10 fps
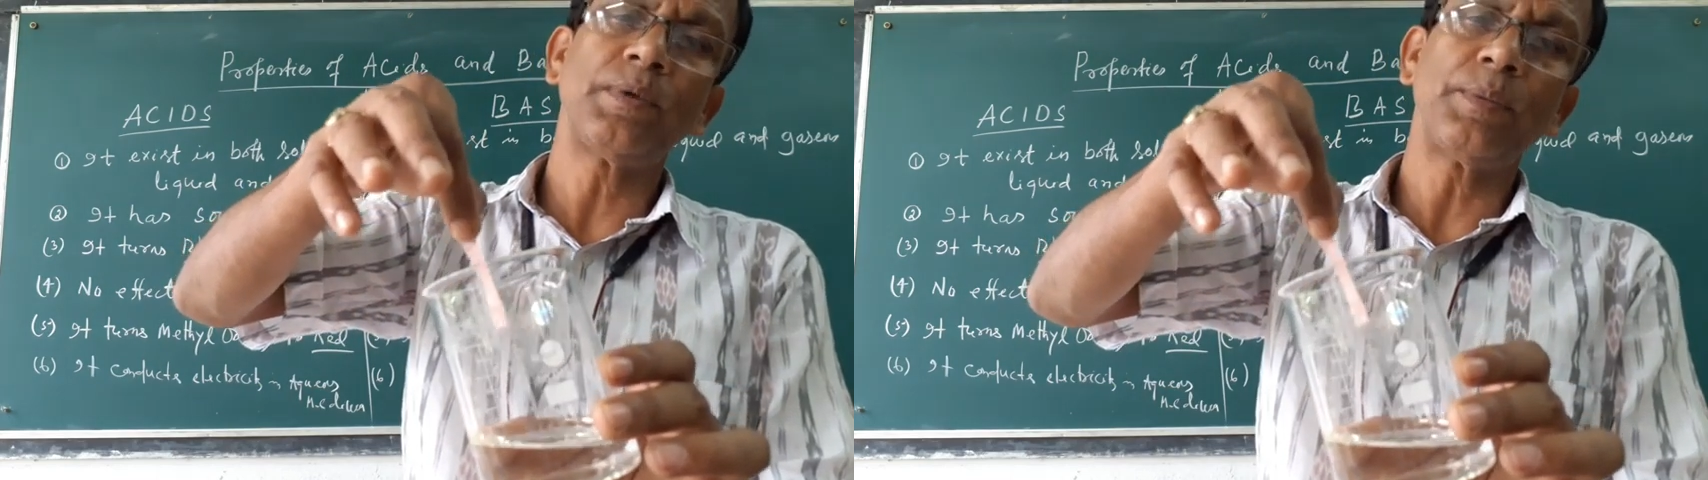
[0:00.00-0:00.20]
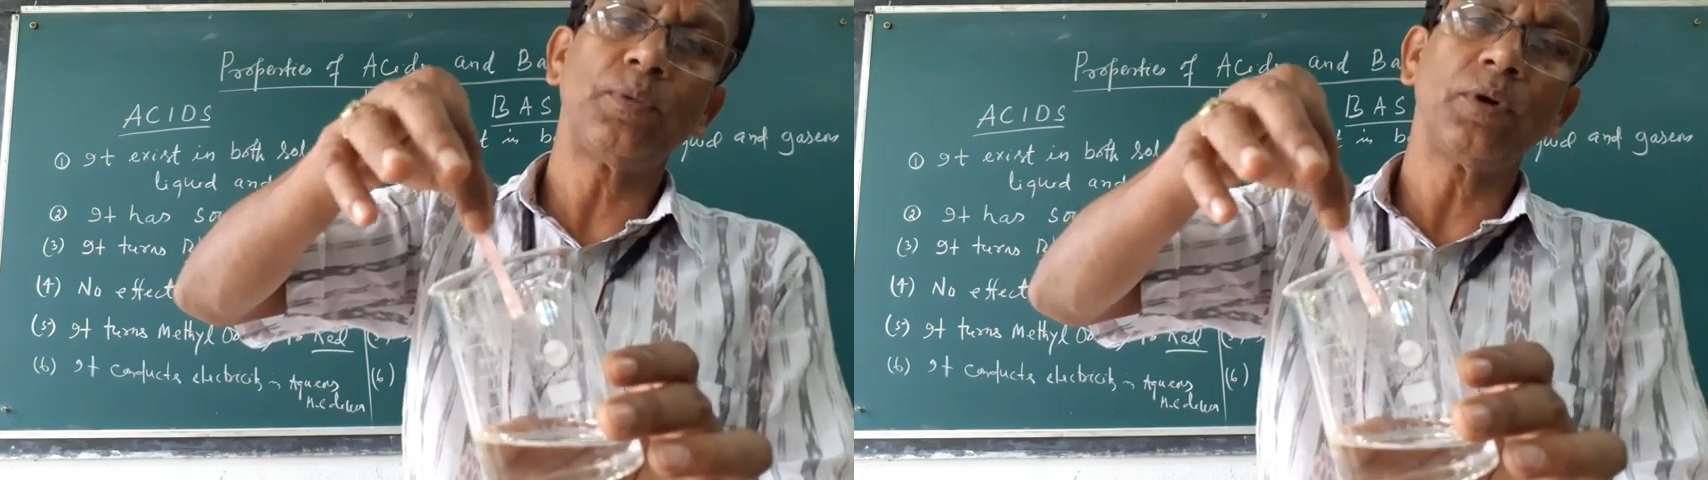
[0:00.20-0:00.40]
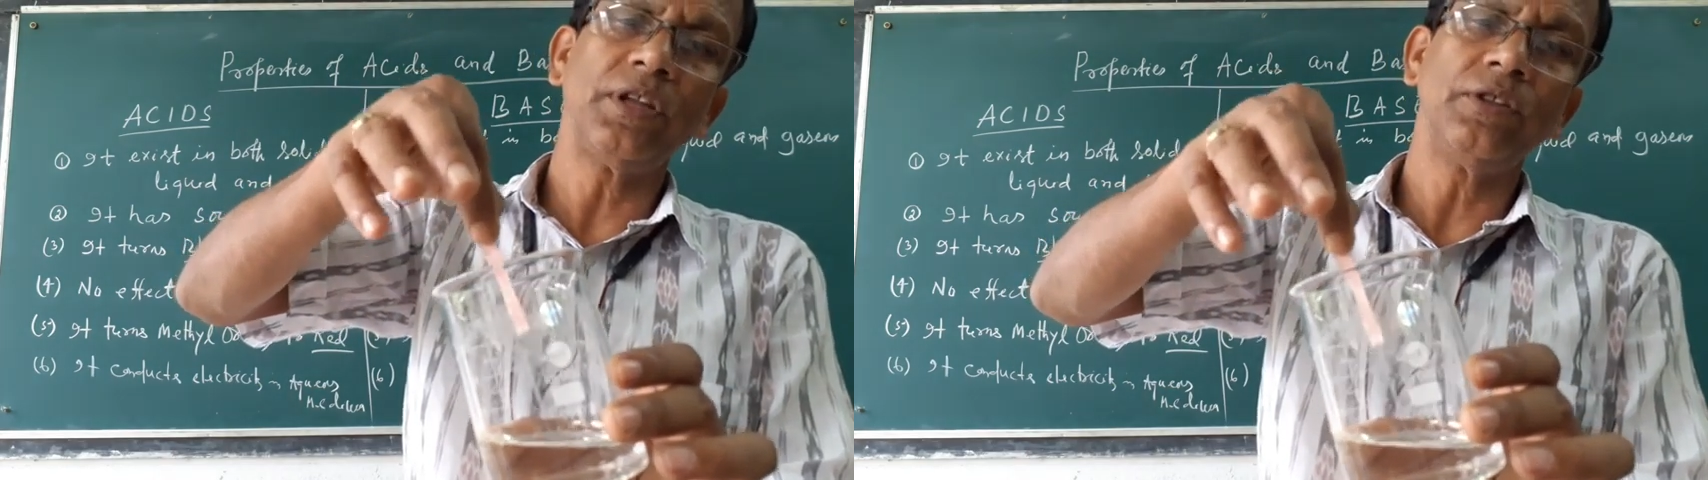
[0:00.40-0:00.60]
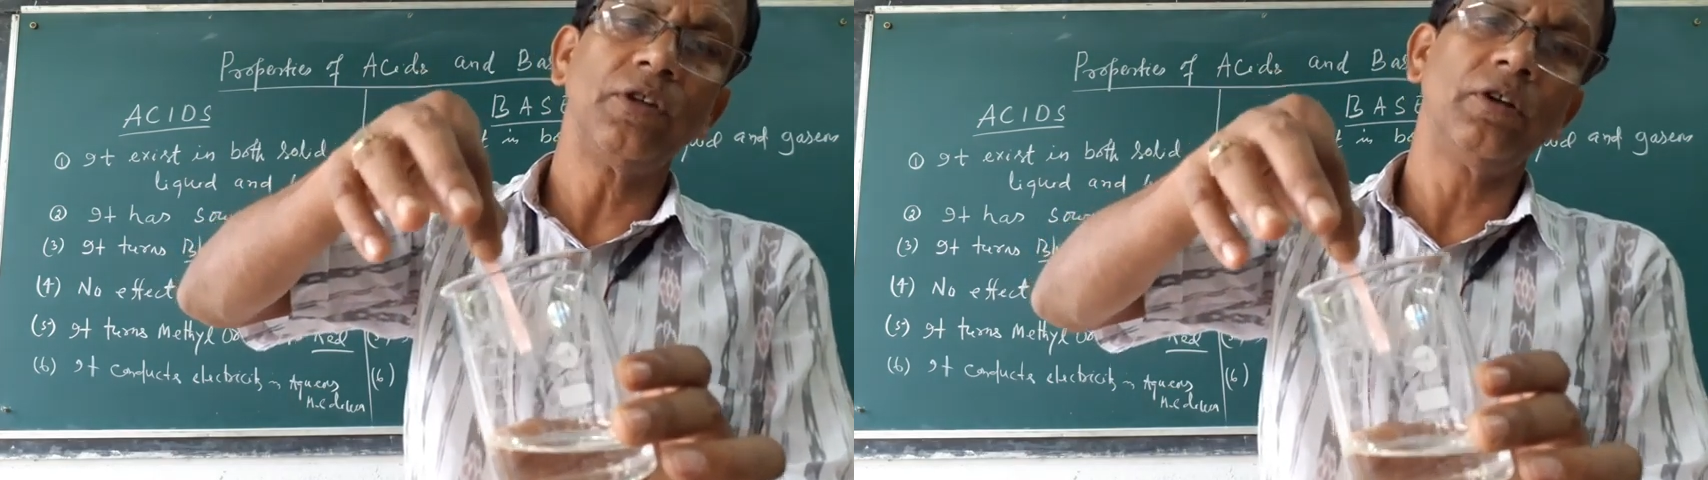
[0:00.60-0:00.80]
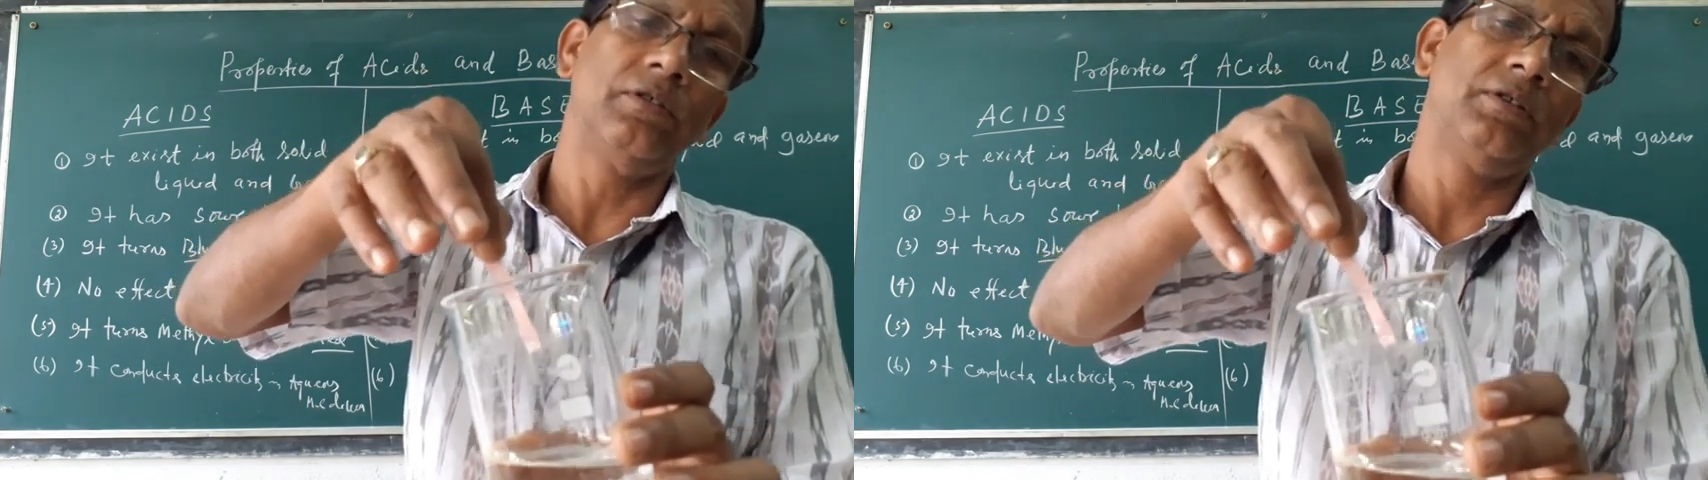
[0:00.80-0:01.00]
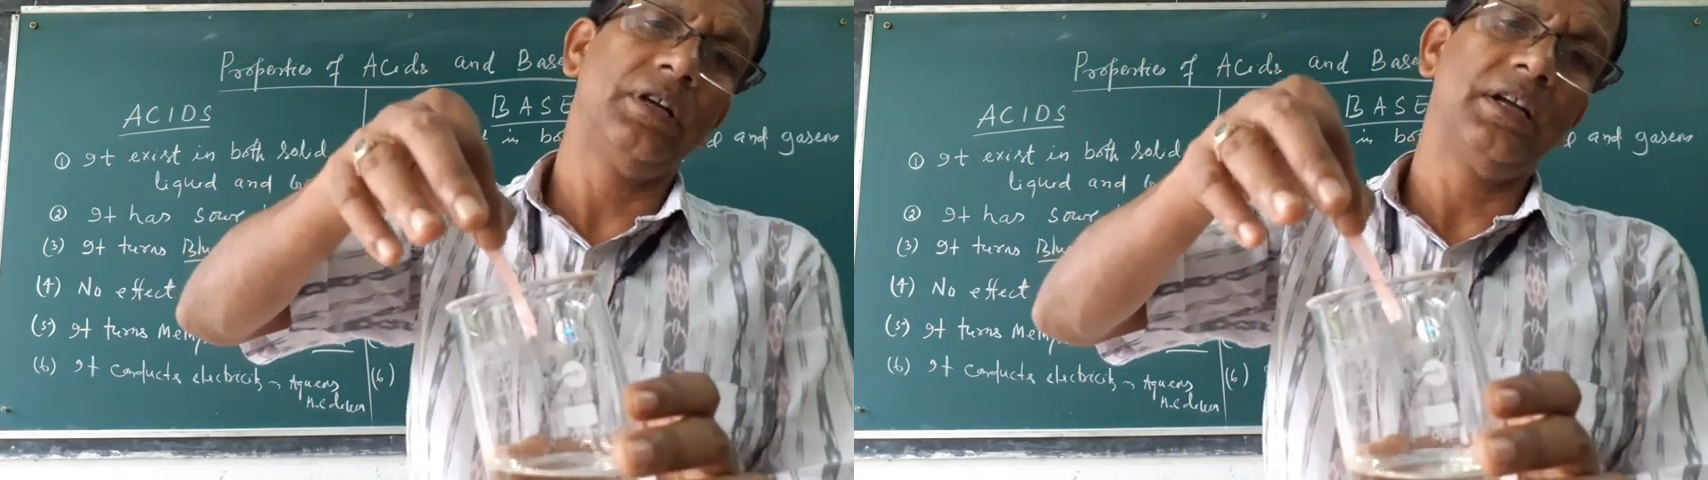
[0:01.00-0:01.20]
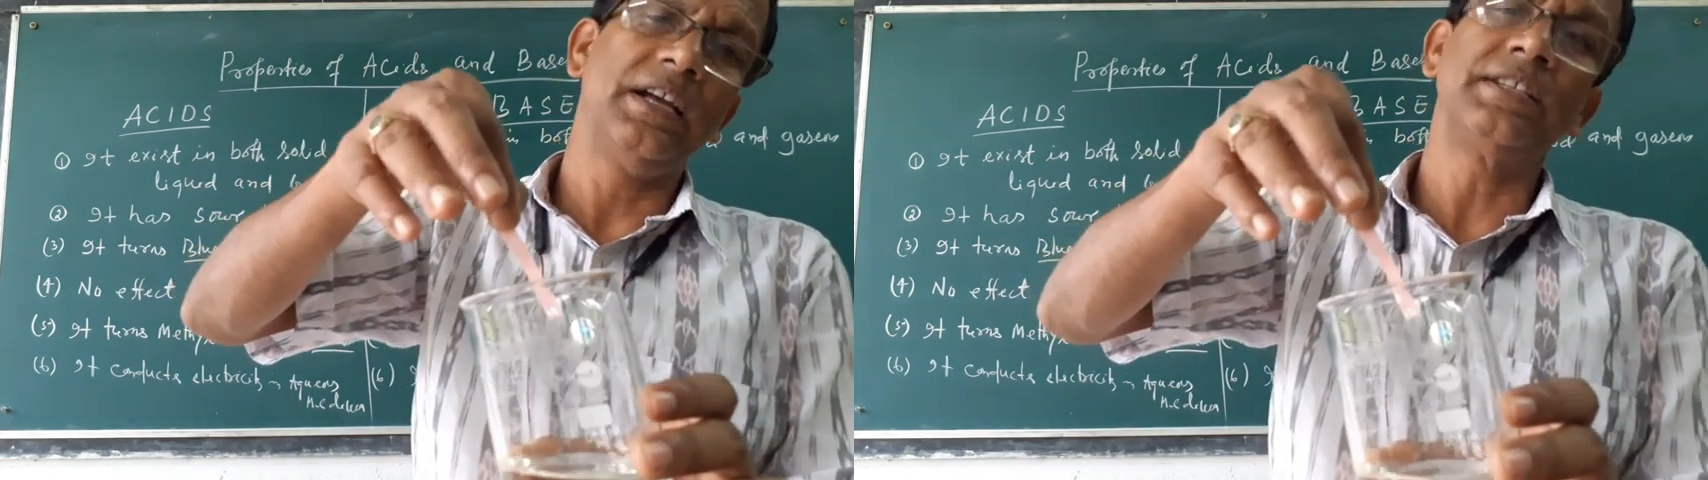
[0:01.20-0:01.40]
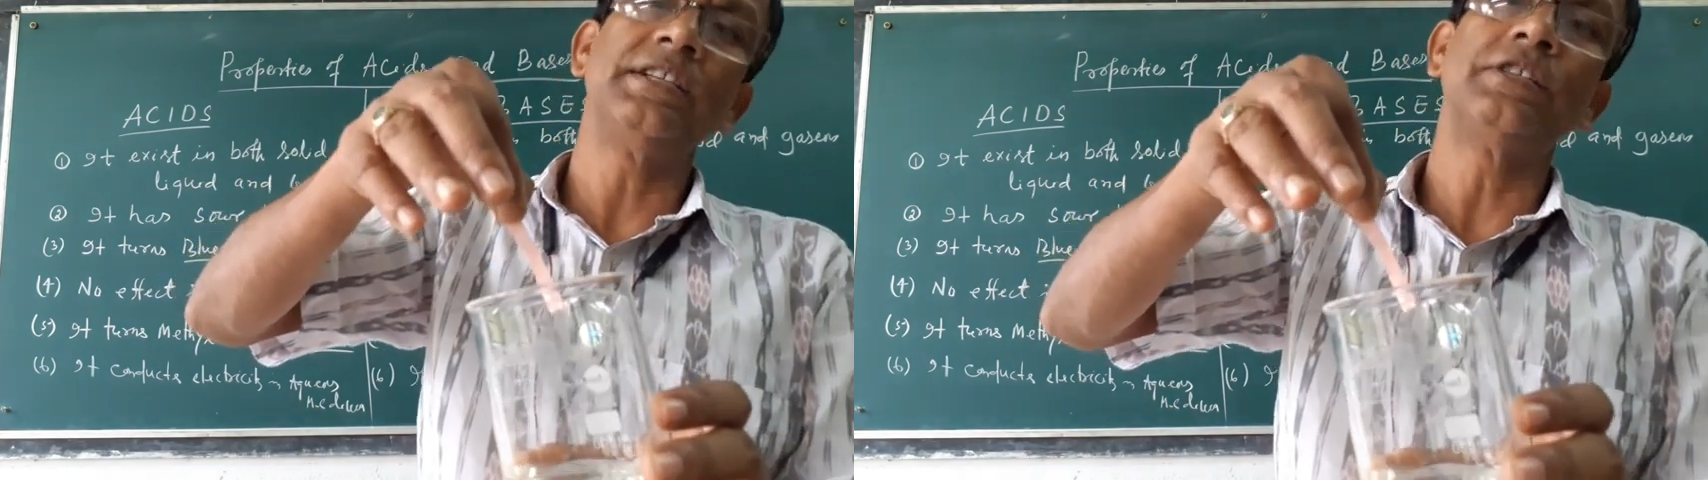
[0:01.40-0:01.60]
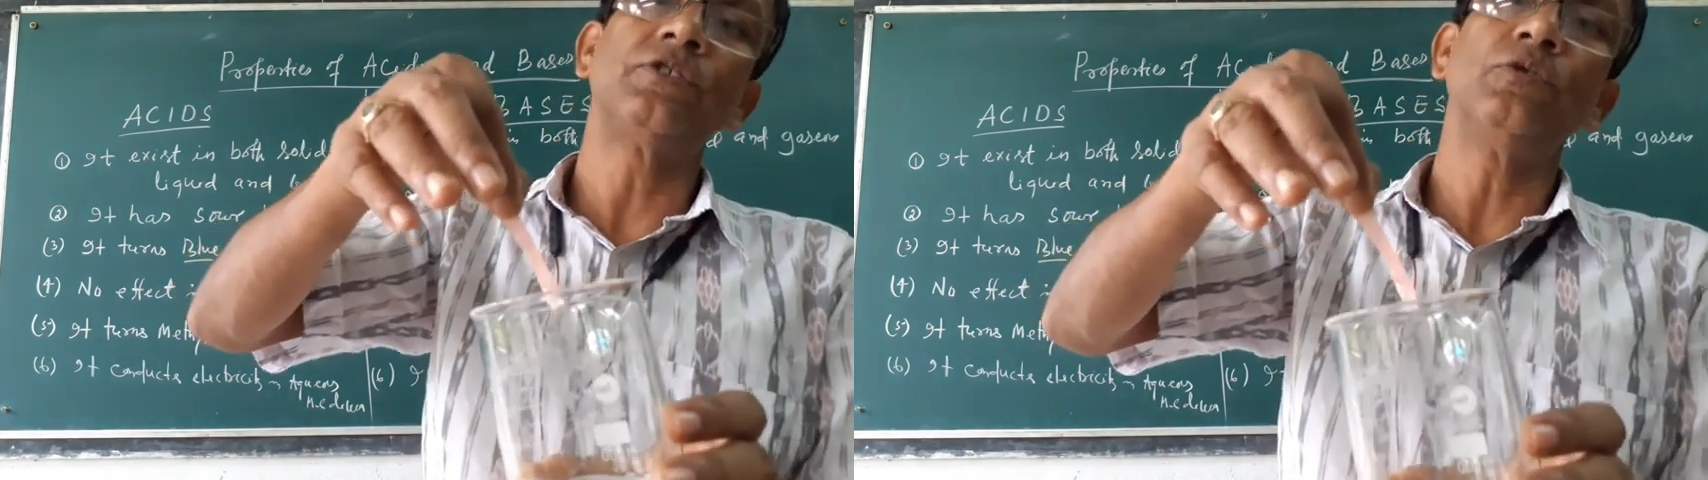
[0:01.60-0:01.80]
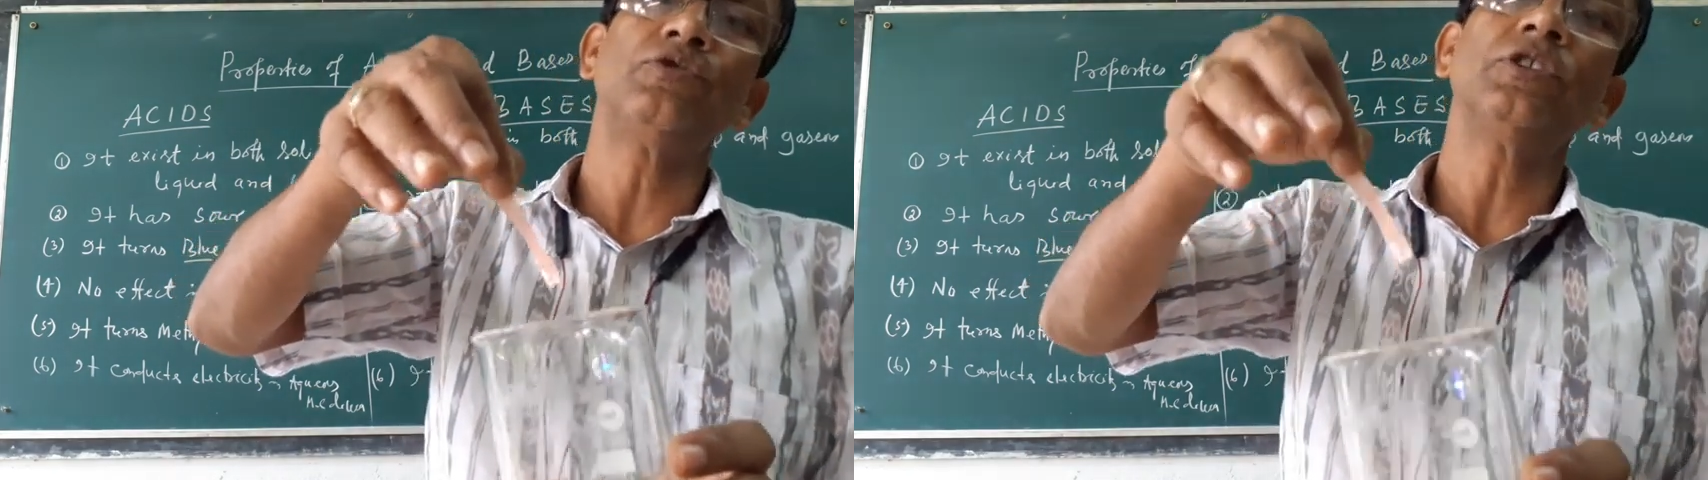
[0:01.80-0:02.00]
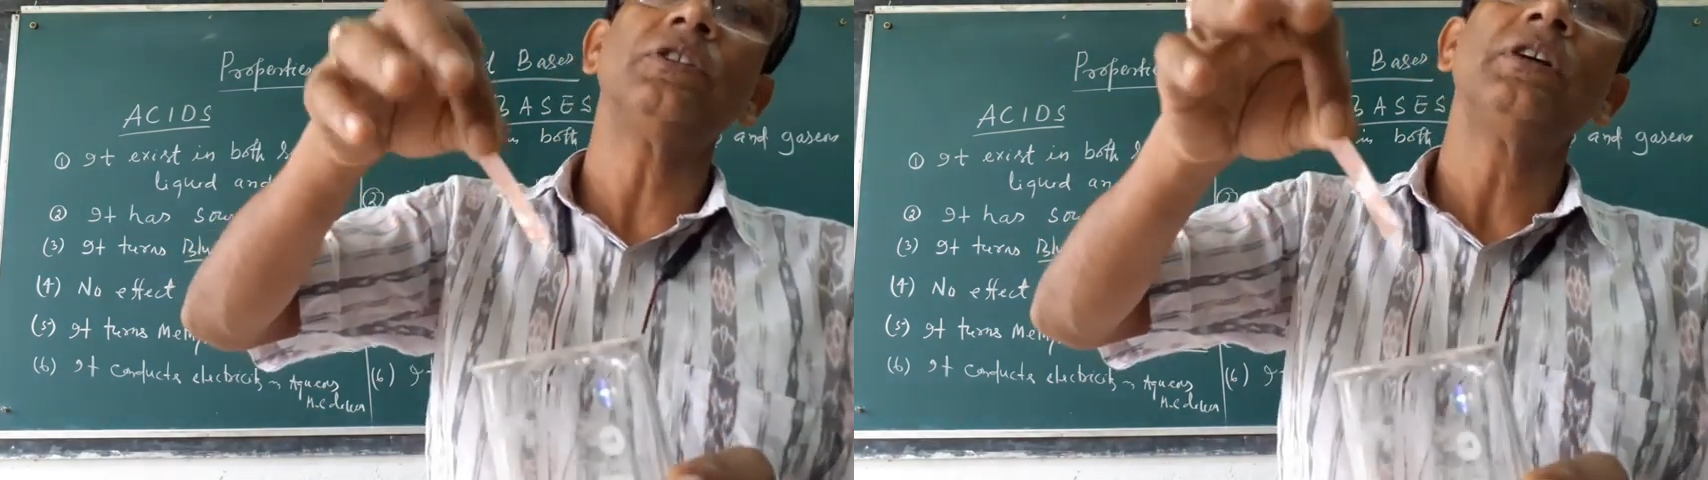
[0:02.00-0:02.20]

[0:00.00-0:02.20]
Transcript: paper in the acid solution.